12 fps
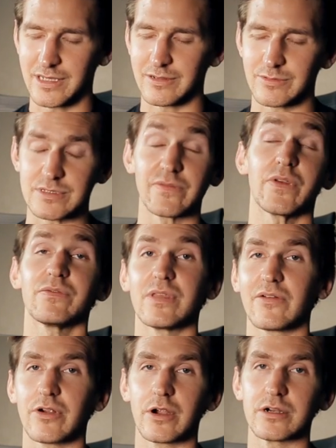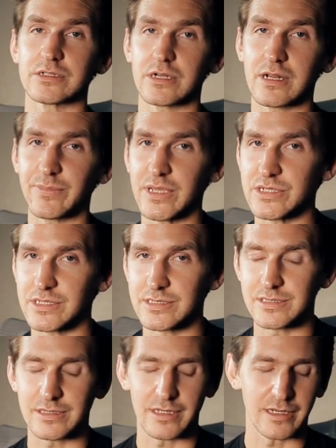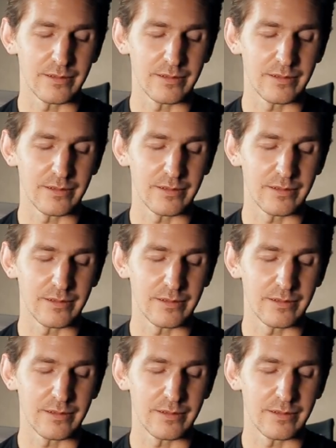Anyways, if you've never heard Dirty Beaches,